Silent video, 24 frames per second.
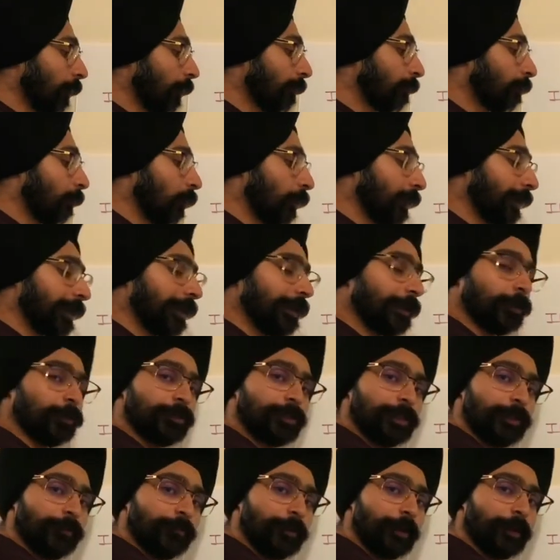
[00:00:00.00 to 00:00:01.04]
moderate to
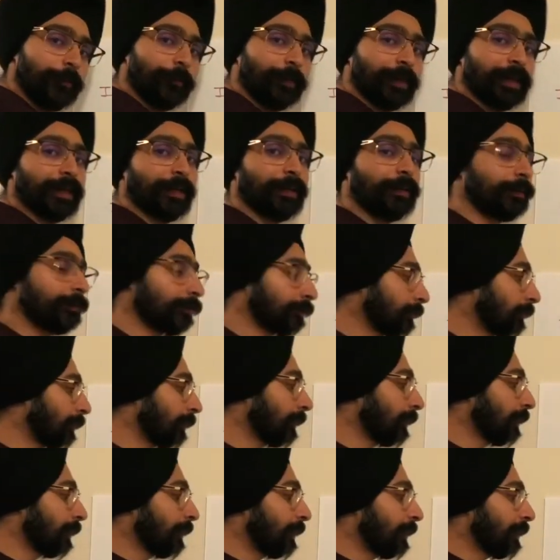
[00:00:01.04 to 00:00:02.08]
severe pain,
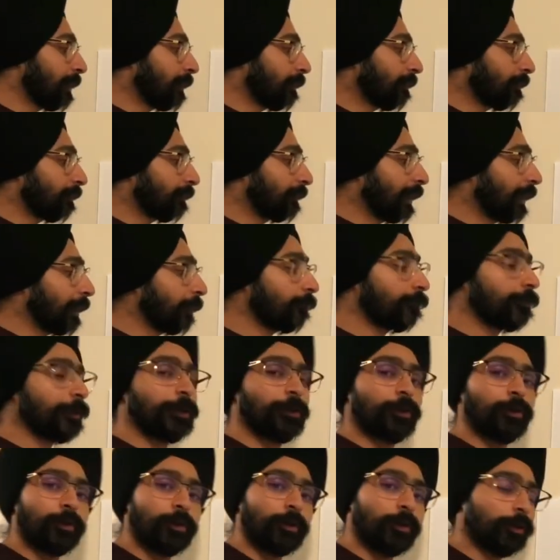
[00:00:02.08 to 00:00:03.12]
then we
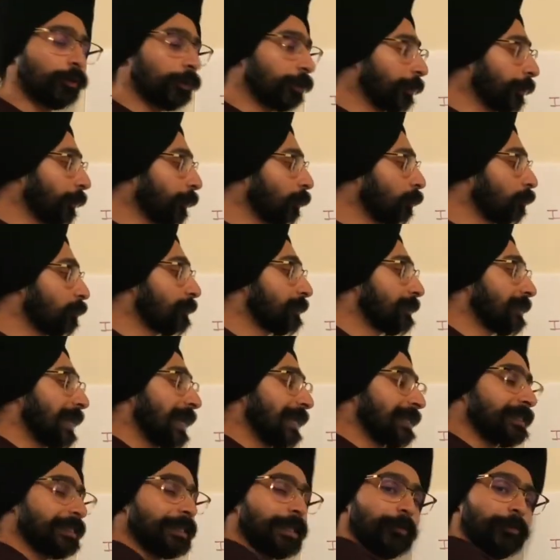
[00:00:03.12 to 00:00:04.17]
no longer use
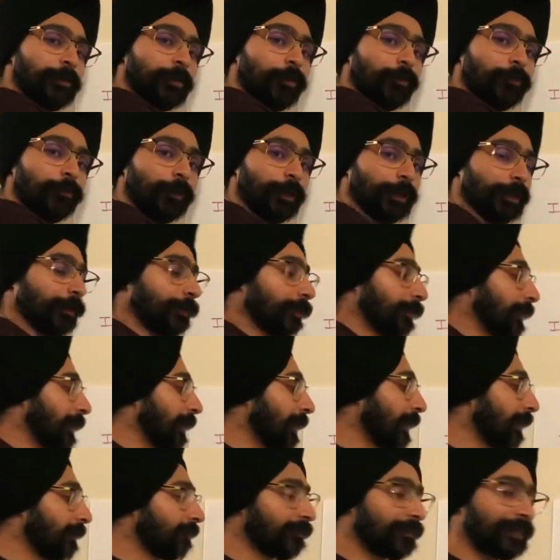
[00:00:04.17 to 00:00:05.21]
acetaminophen.
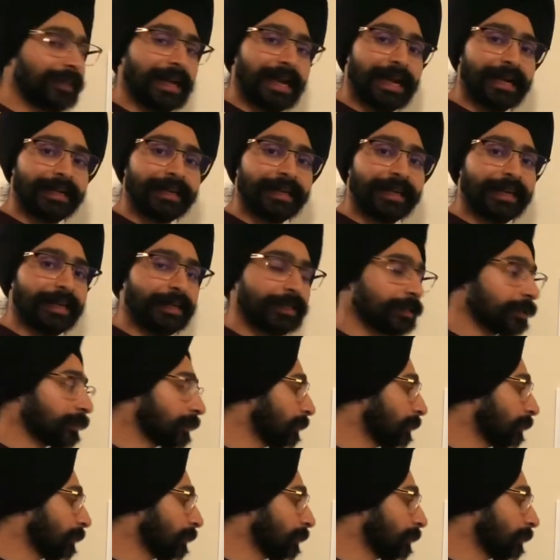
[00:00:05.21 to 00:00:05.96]
In that case,